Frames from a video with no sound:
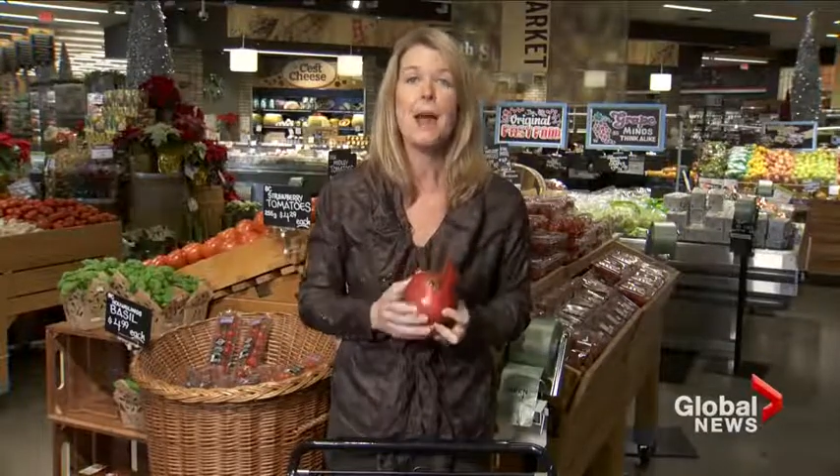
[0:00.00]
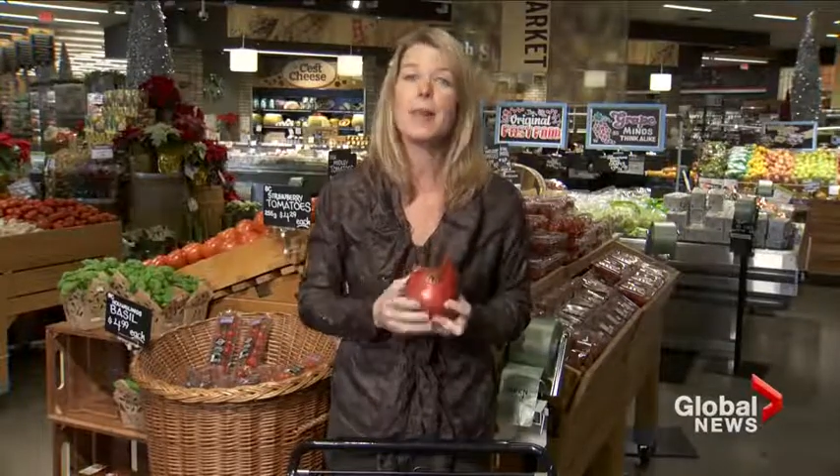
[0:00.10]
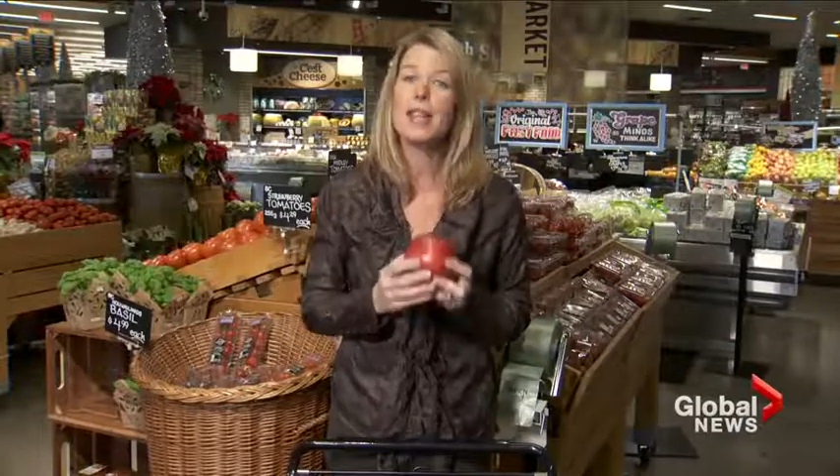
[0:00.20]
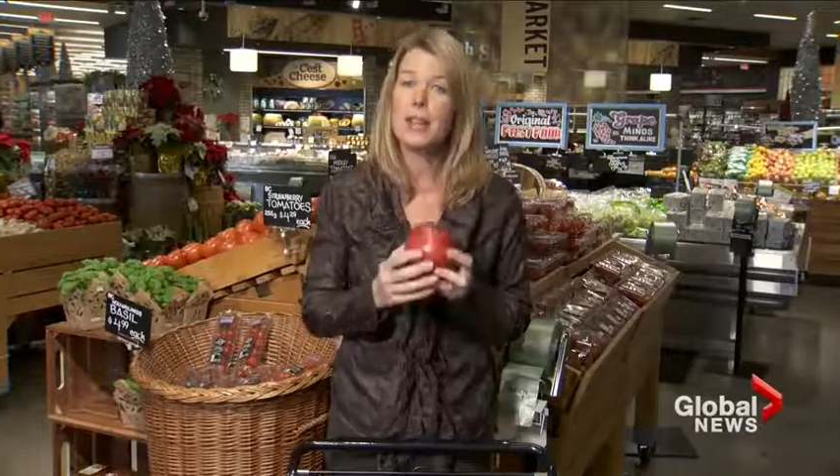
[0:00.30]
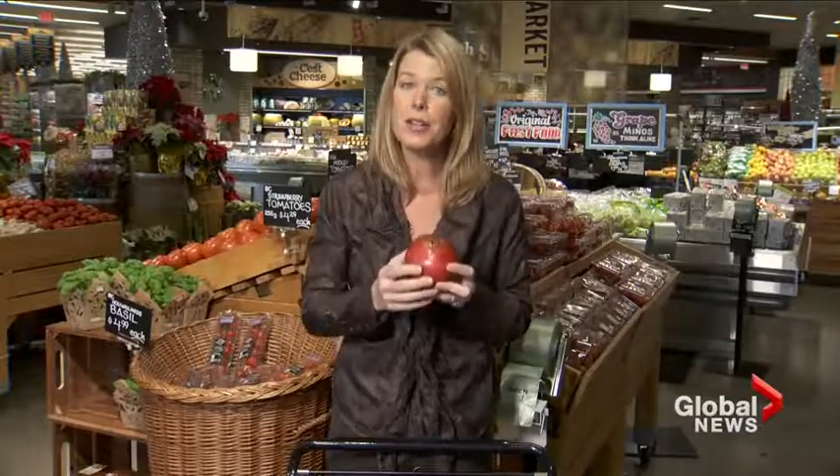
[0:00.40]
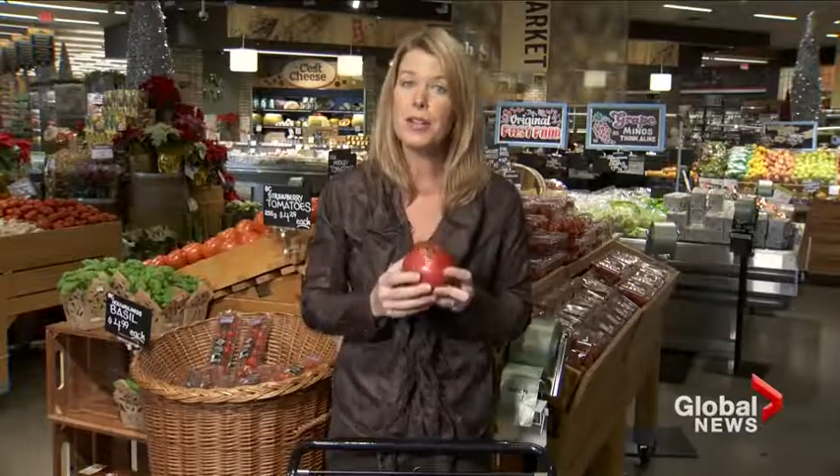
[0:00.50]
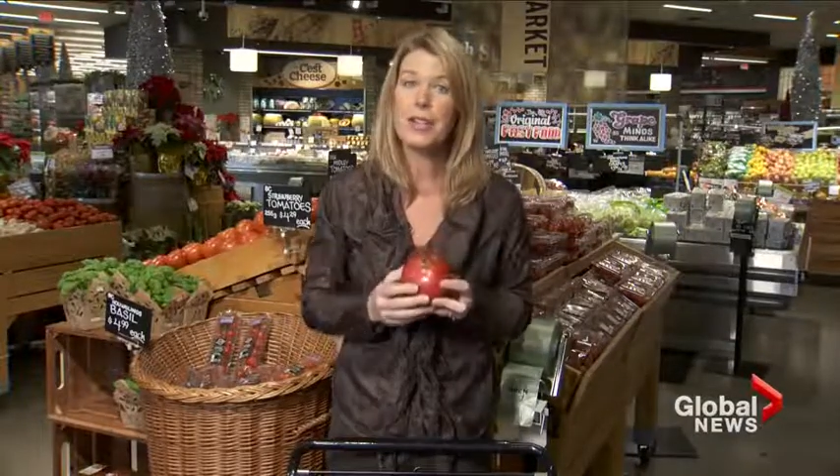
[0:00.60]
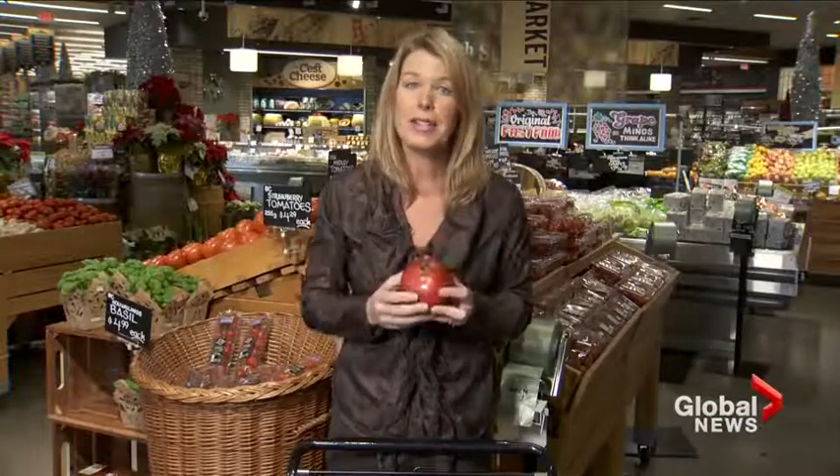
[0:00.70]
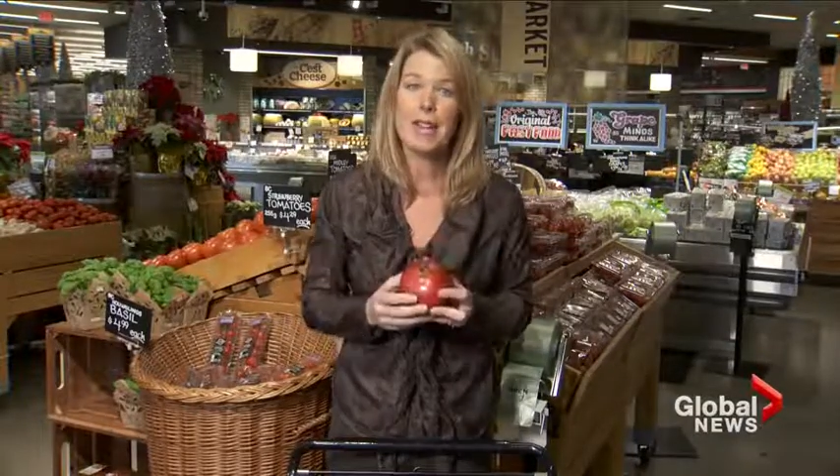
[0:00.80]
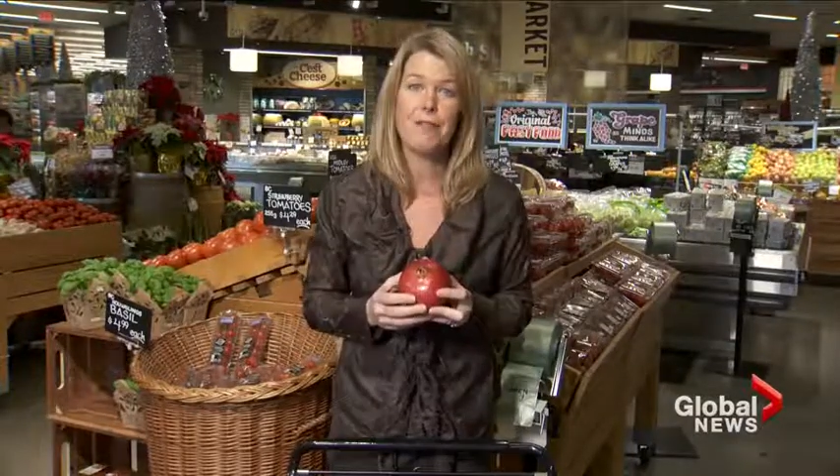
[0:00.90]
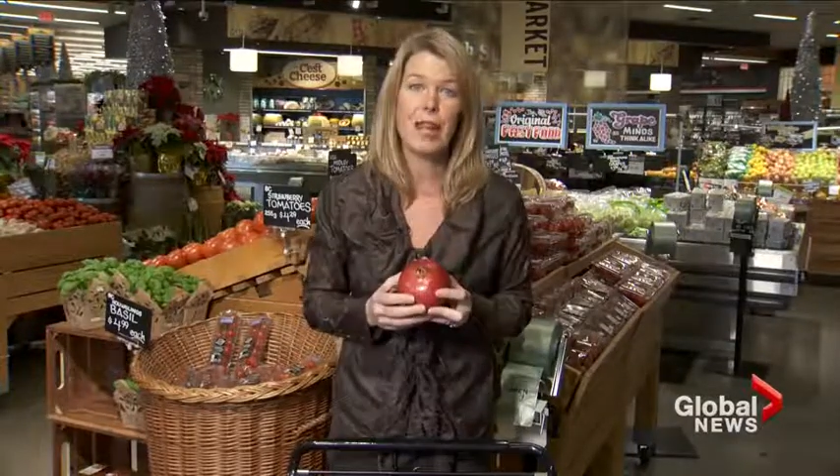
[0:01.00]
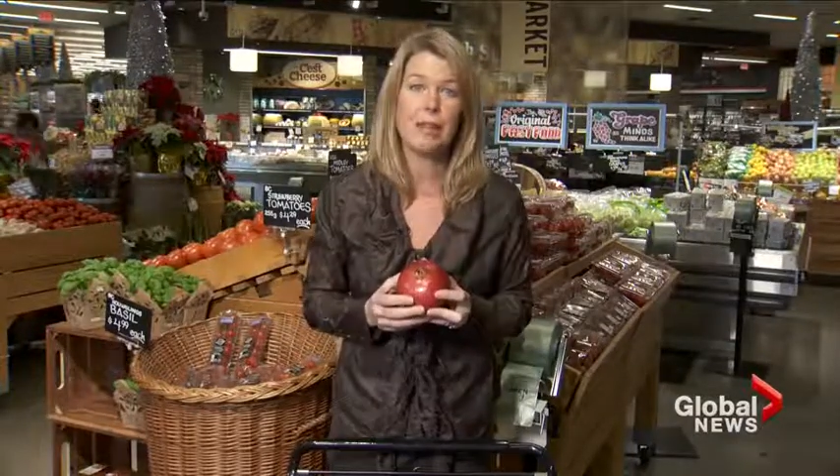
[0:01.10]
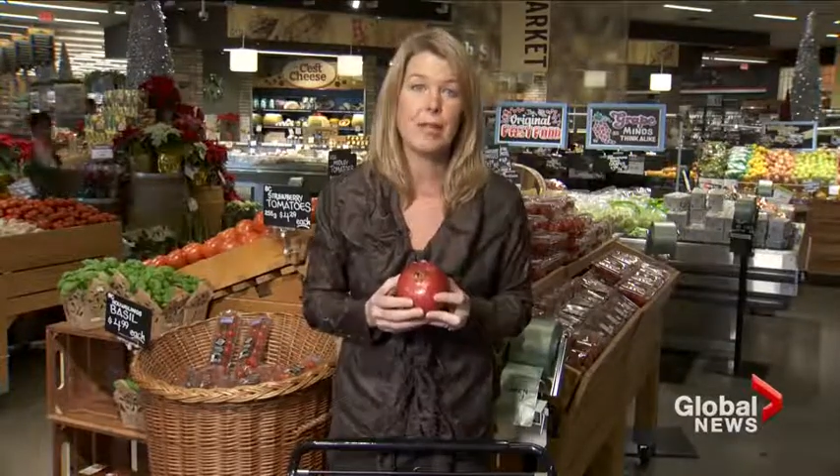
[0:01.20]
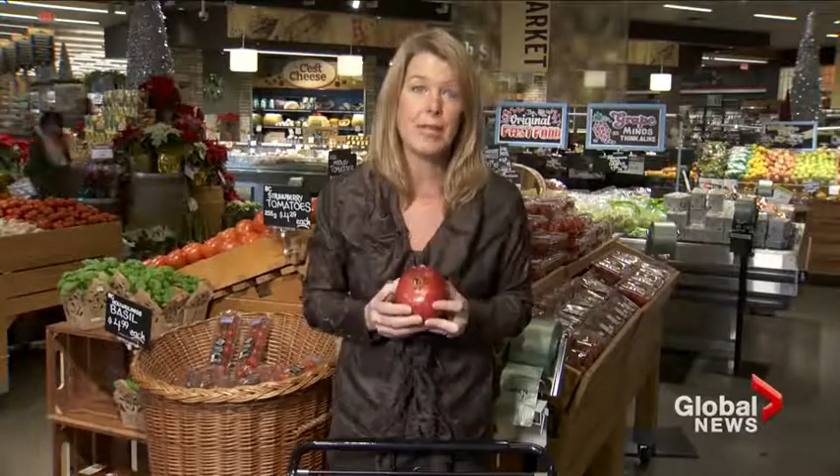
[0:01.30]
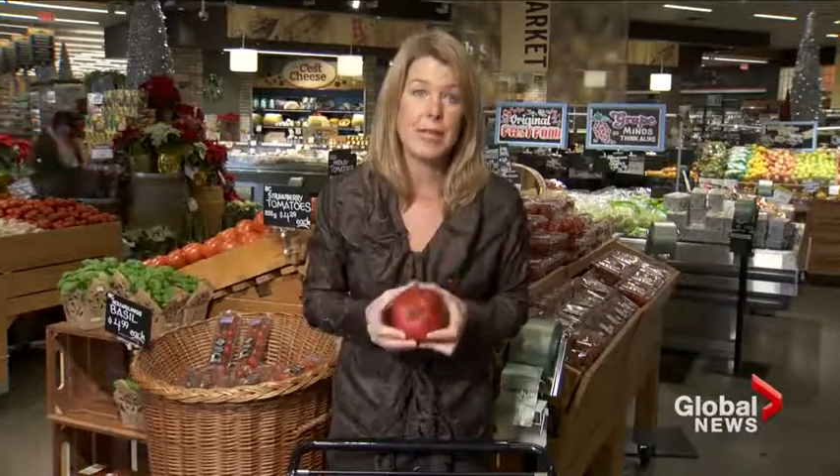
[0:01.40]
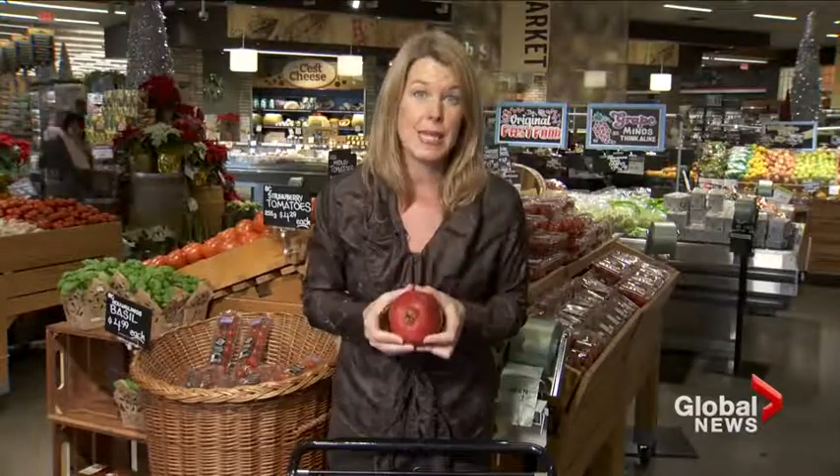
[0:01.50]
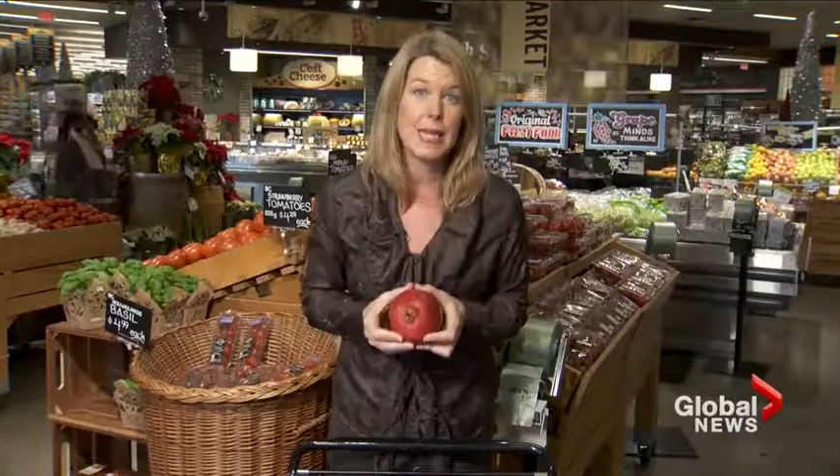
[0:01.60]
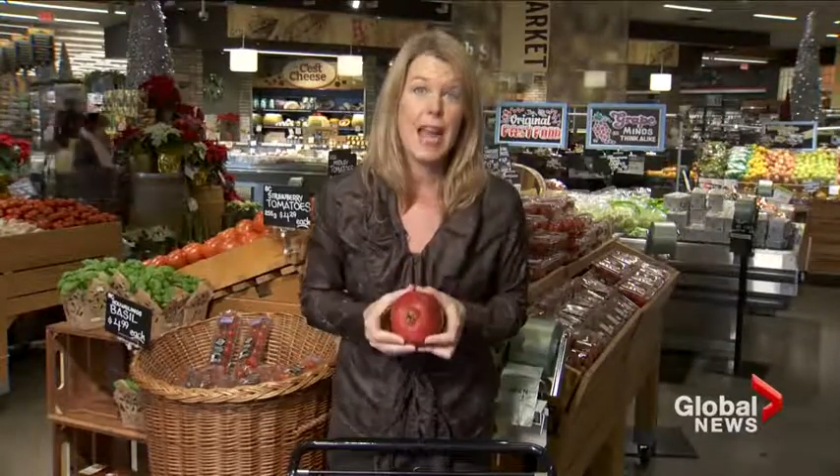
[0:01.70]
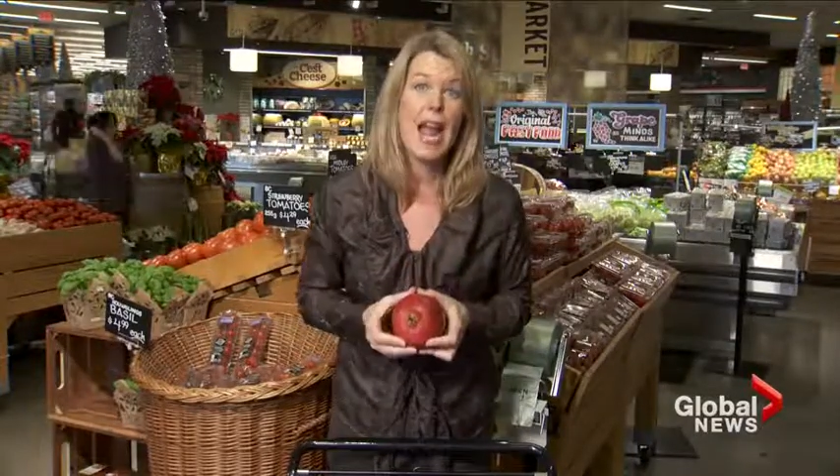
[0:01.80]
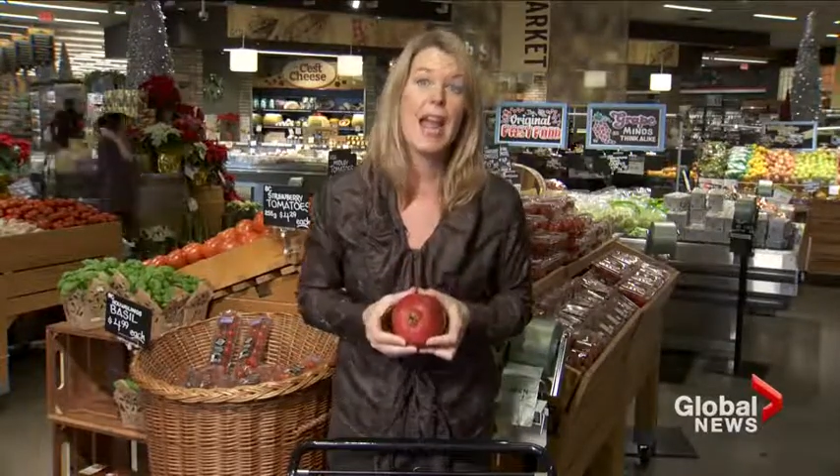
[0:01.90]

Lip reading: But they also contain vitamin C,